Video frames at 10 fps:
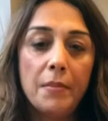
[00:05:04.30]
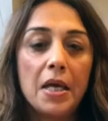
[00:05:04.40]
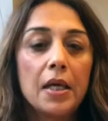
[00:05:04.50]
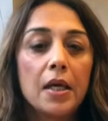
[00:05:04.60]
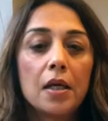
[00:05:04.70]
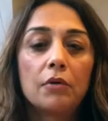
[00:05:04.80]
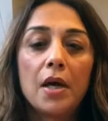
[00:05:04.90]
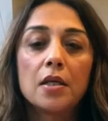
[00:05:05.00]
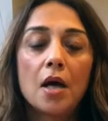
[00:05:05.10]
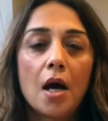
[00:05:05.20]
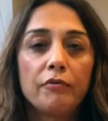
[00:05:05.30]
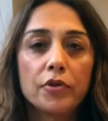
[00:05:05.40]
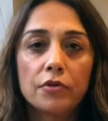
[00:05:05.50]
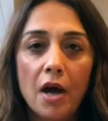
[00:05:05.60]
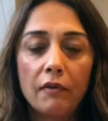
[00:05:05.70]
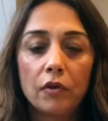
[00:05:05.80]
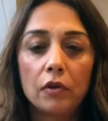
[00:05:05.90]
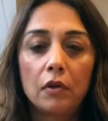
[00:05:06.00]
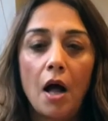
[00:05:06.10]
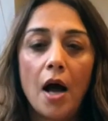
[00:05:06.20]
making it a great time for
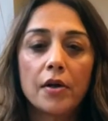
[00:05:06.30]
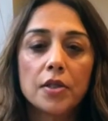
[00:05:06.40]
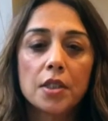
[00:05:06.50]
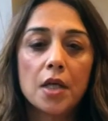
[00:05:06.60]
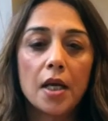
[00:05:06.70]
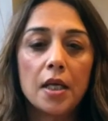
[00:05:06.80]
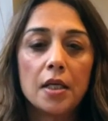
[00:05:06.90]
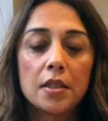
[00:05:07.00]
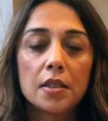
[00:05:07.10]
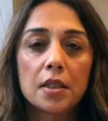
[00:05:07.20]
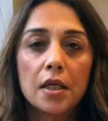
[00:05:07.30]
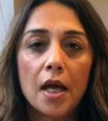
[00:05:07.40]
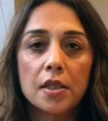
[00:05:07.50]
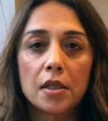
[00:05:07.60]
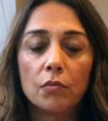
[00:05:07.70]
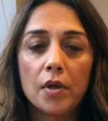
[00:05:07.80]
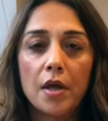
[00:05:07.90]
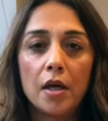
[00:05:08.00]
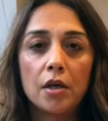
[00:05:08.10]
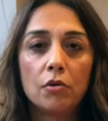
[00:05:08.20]
travel, higher studies, connecting with
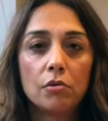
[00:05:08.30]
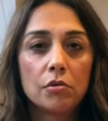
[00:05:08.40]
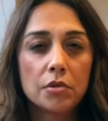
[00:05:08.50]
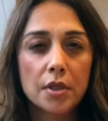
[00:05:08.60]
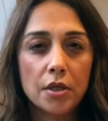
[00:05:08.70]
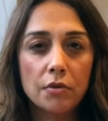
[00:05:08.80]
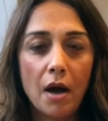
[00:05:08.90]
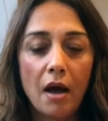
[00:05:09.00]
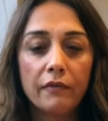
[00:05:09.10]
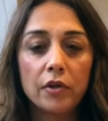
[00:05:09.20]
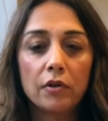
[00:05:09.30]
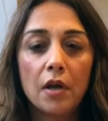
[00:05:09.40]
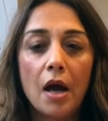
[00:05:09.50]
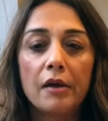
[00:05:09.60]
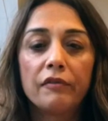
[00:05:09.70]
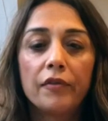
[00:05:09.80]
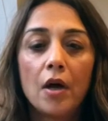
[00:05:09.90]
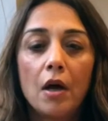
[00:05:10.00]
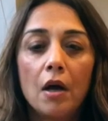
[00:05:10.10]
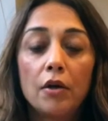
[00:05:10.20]
any gurus that you have in your life,
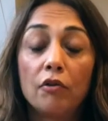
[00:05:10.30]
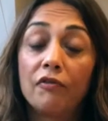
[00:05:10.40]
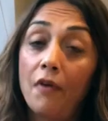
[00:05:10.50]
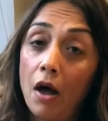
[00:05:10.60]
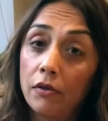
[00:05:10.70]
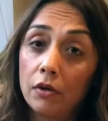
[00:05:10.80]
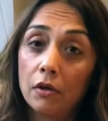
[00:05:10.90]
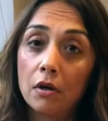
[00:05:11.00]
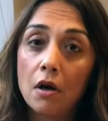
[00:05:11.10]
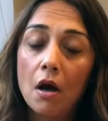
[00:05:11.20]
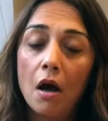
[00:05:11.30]
your father,